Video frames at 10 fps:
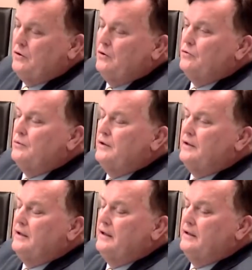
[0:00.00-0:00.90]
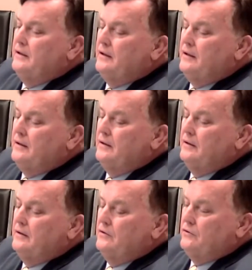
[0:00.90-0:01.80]
goes with it, and
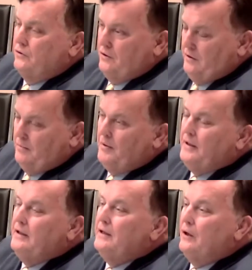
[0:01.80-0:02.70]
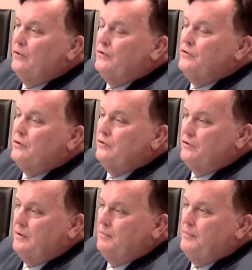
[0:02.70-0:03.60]
the money, the health insurance,
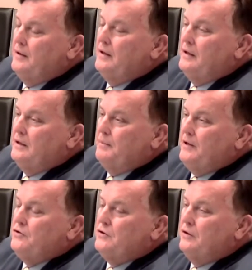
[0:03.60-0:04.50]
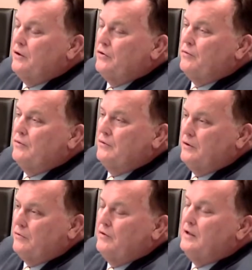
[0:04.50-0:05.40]
and the pension are
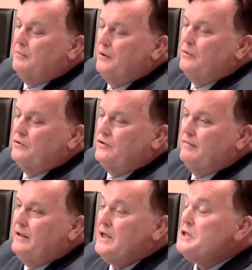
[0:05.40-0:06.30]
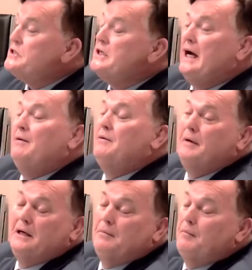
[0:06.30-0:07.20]
the three components of it. I would
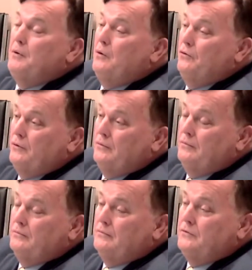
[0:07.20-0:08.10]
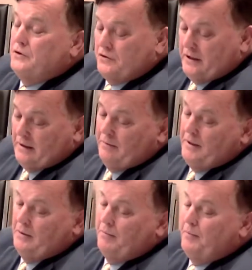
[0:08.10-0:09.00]
make a proposal, just like I would
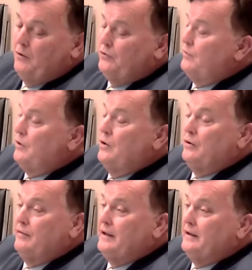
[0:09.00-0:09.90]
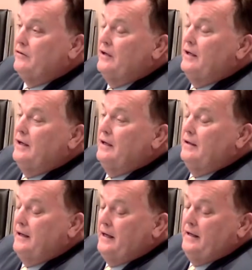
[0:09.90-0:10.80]
make a proposal for Code of Ethics,
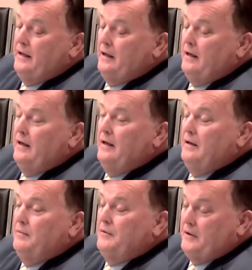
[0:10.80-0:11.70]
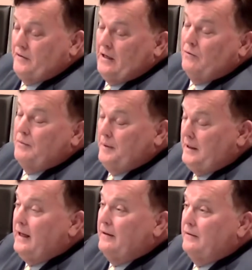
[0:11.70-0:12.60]
that the salary would be
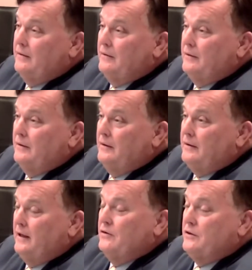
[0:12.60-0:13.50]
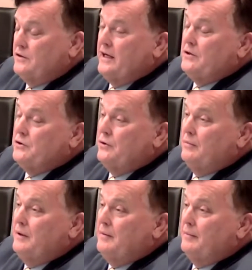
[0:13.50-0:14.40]
cut down to the statutory
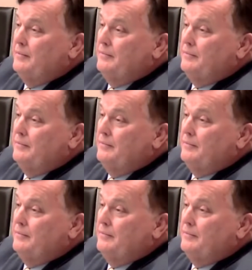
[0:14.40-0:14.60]
minimum.